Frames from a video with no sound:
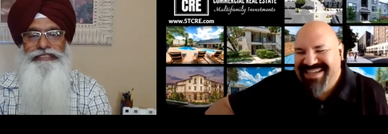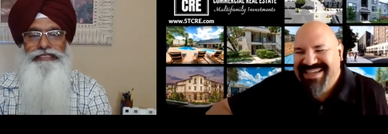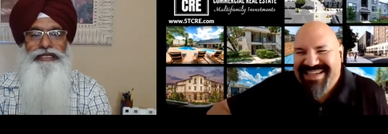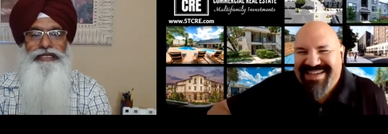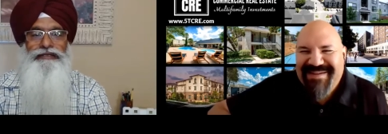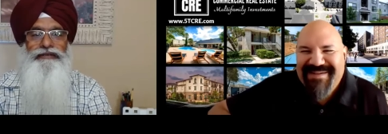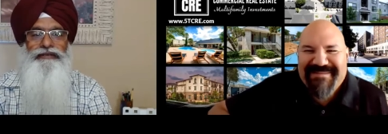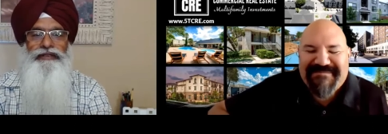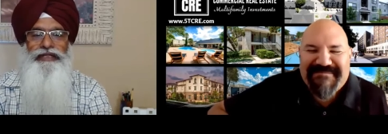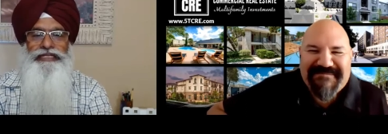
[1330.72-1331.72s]
Speaker 1: a
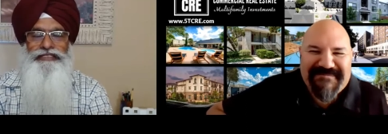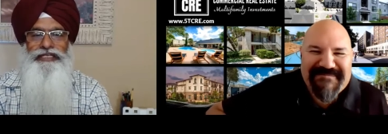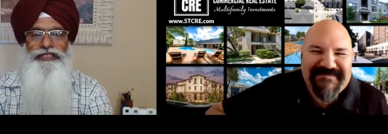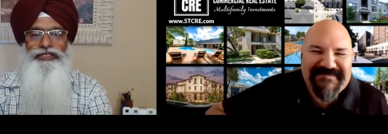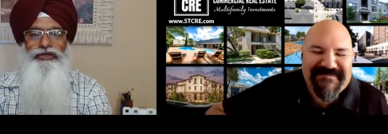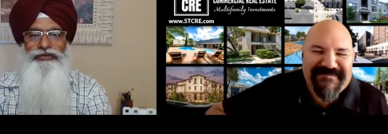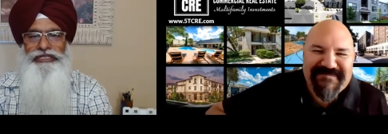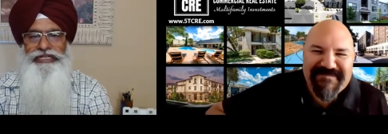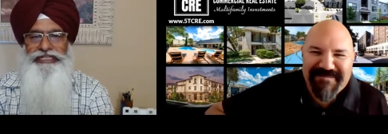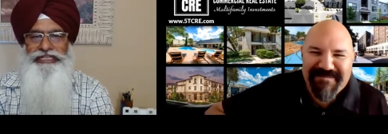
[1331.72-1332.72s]
it's a
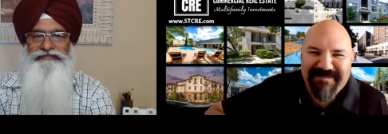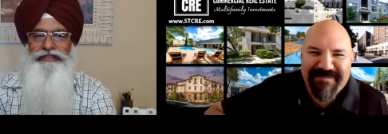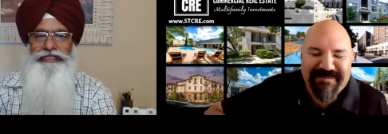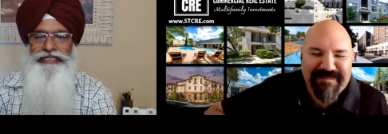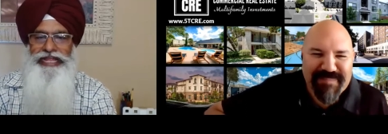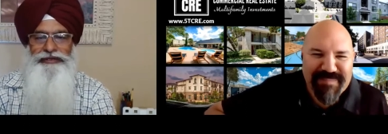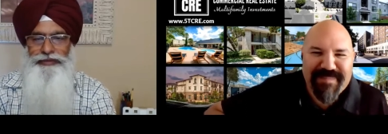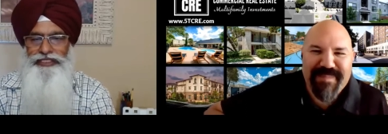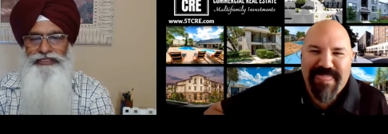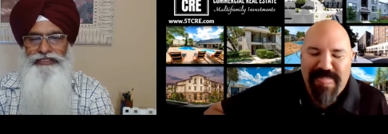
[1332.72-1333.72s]
totally different
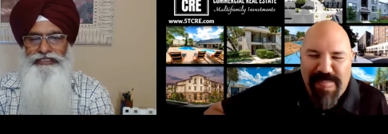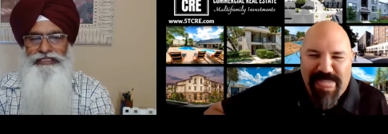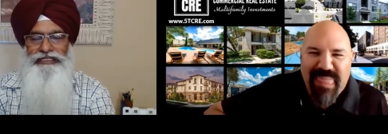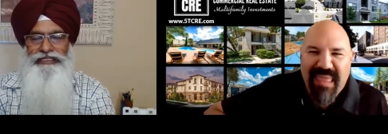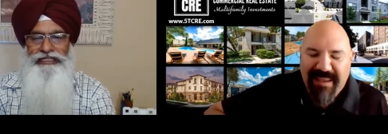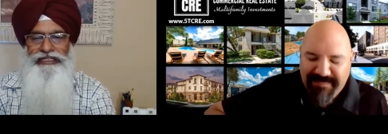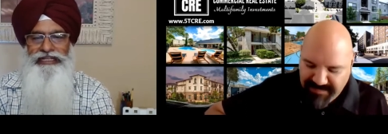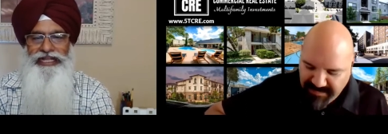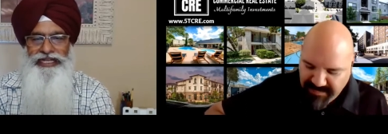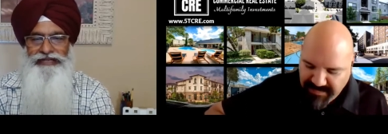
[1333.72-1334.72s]
animal,
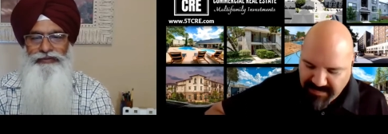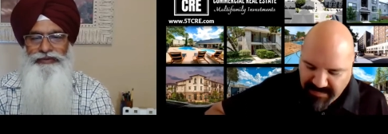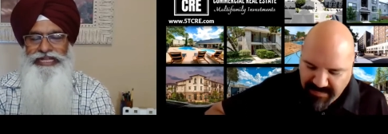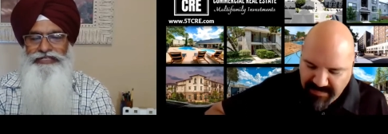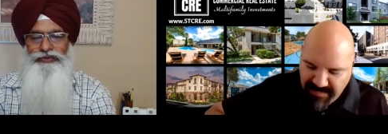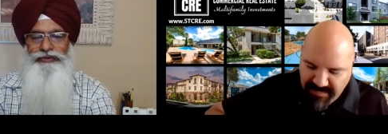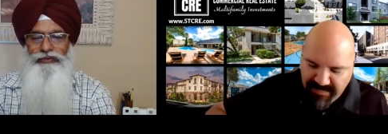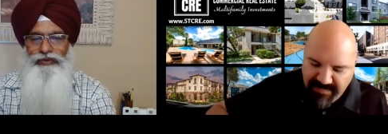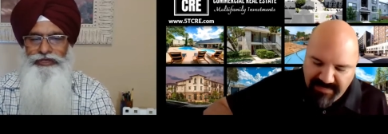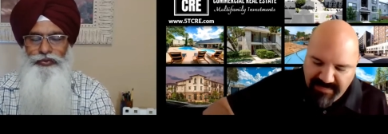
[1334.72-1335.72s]
and that's
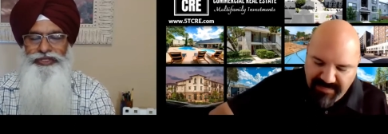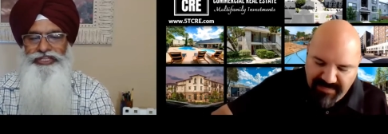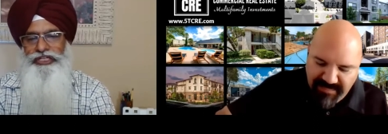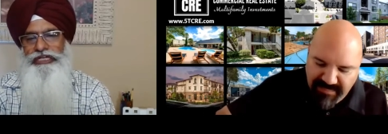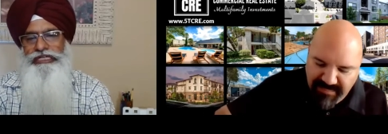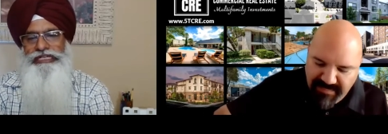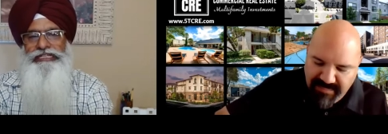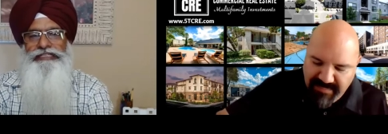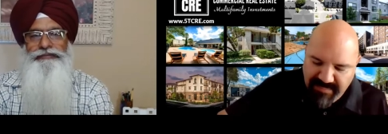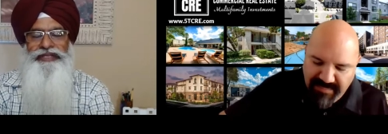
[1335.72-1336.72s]
what we thought
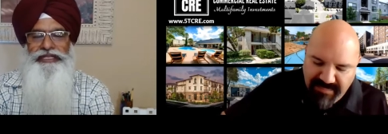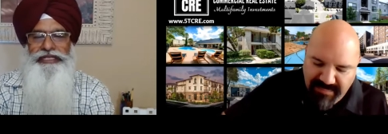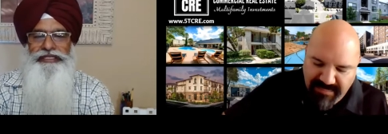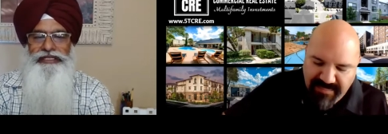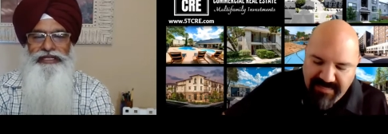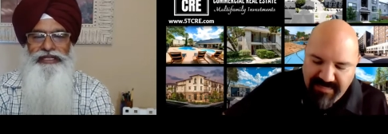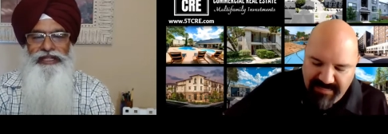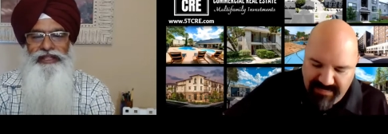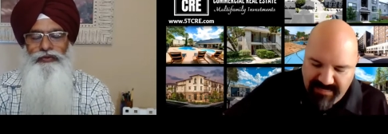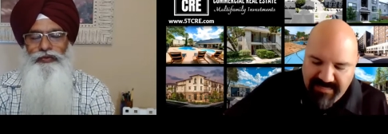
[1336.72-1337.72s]
in the beginning.
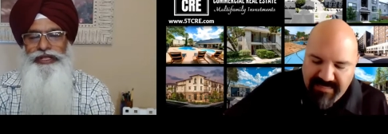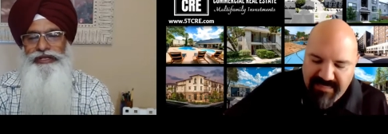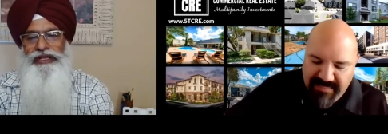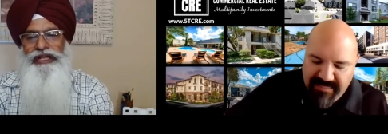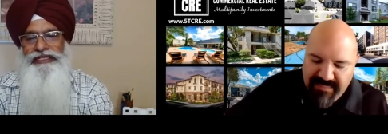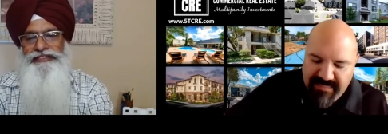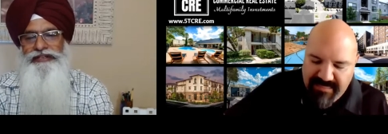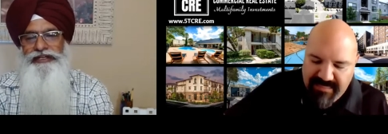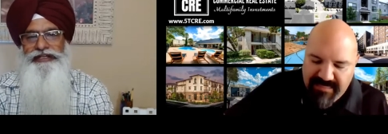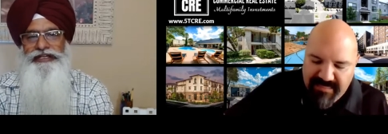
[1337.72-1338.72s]
When I
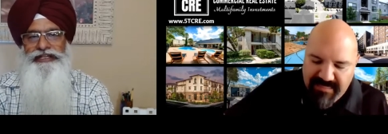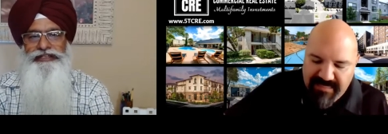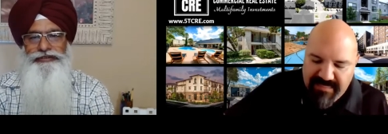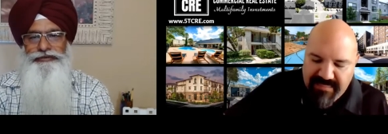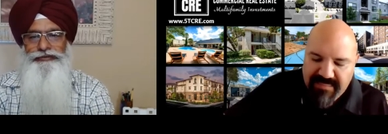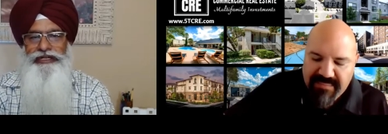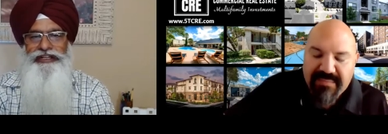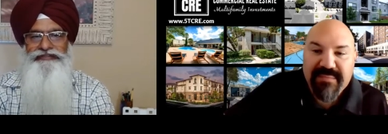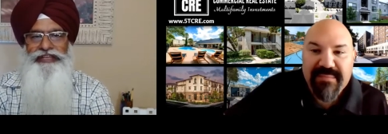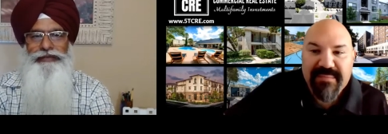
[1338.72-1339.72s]
started into
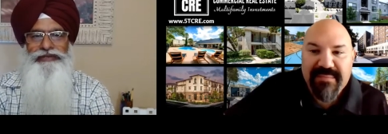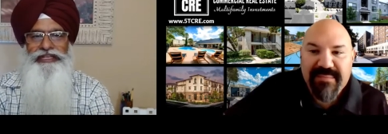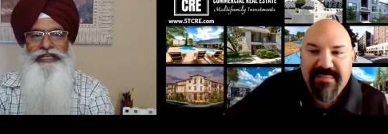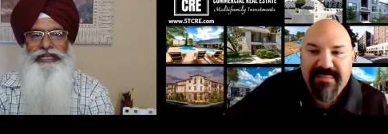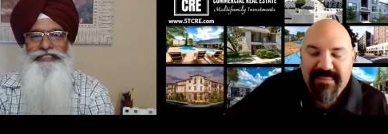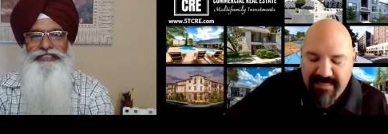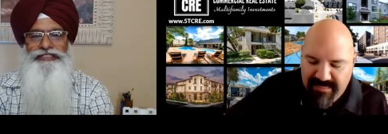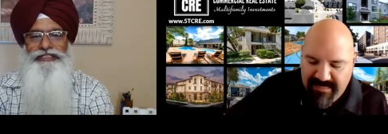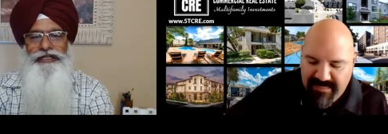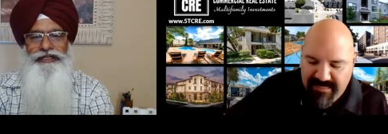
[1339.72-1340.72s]
multifamily, I just
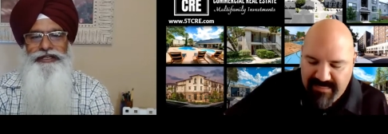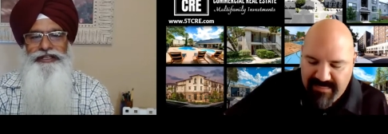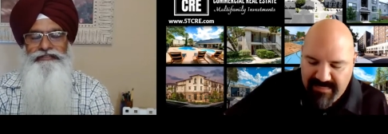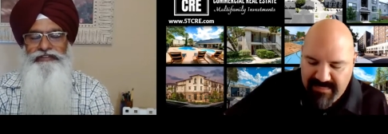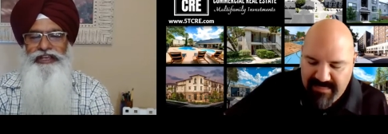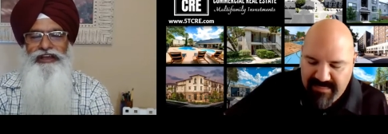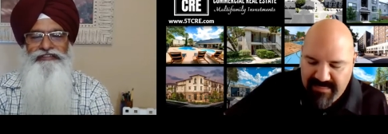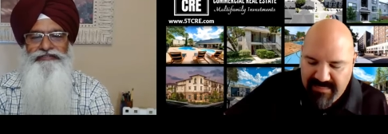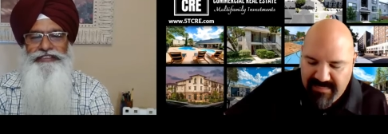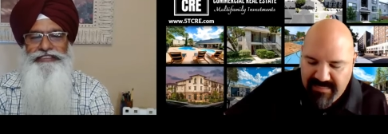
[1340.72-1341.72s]
started giving
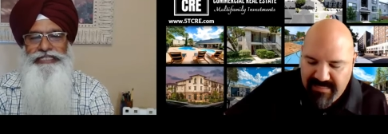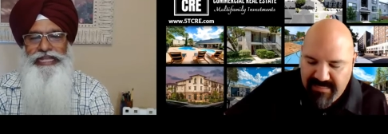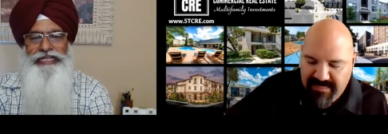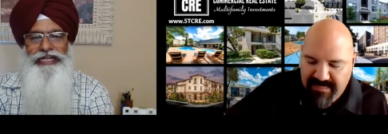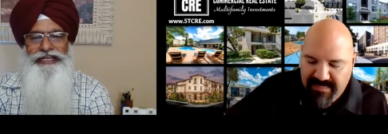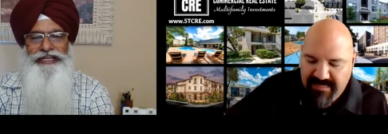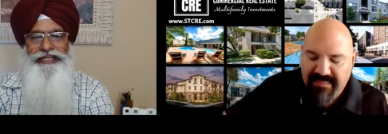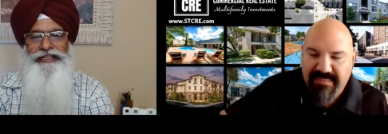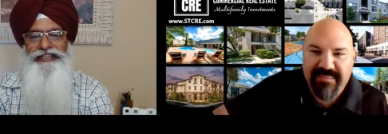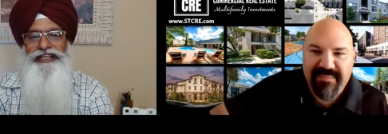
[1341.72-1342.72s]
offers like I did
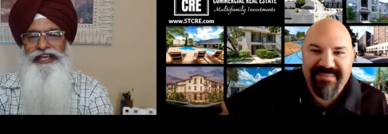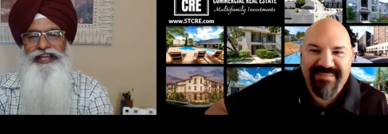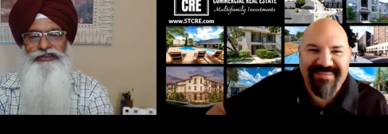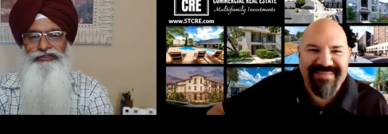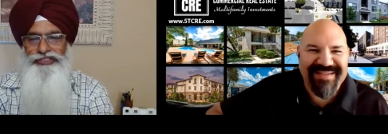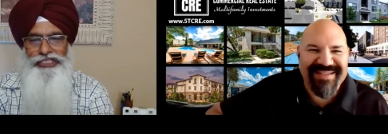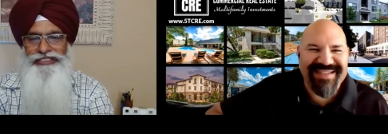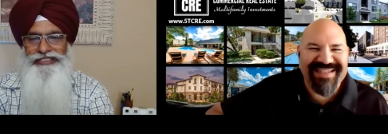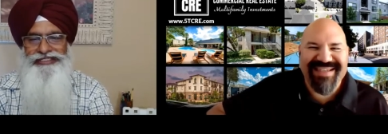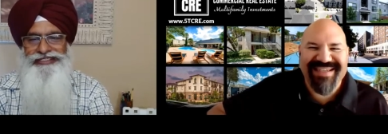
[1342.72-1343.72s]
in the
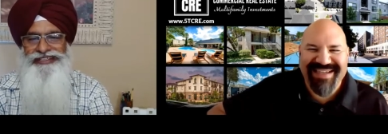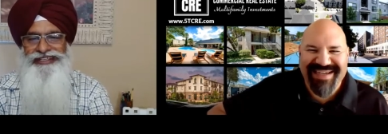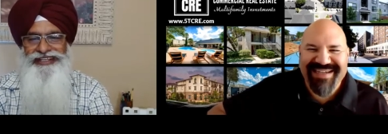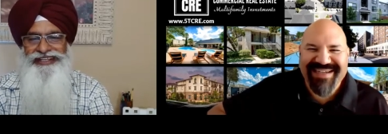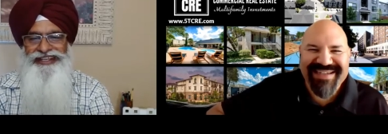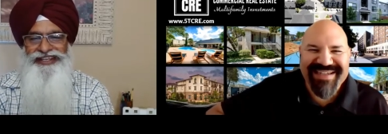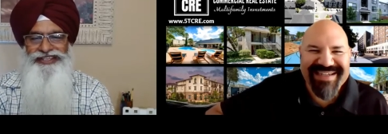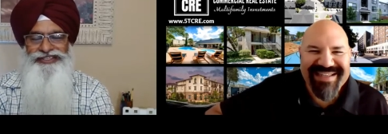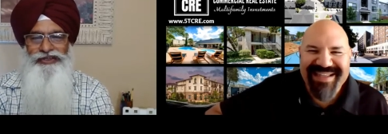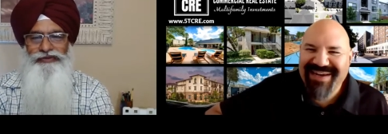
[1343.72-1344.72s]
houses. Yeah.
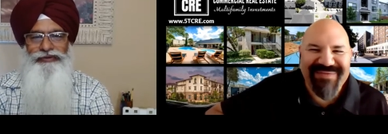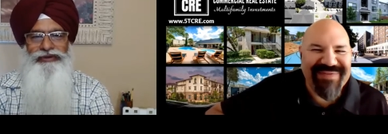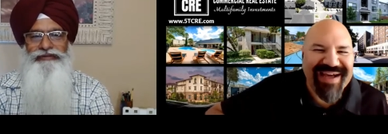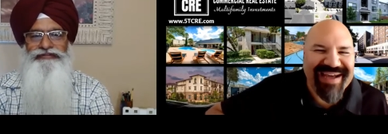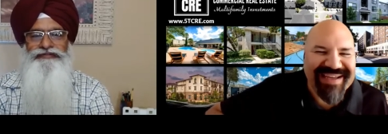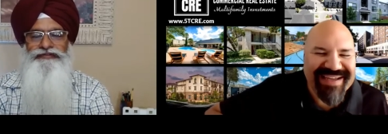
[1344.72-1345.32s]
So let them uh, fly. Uh,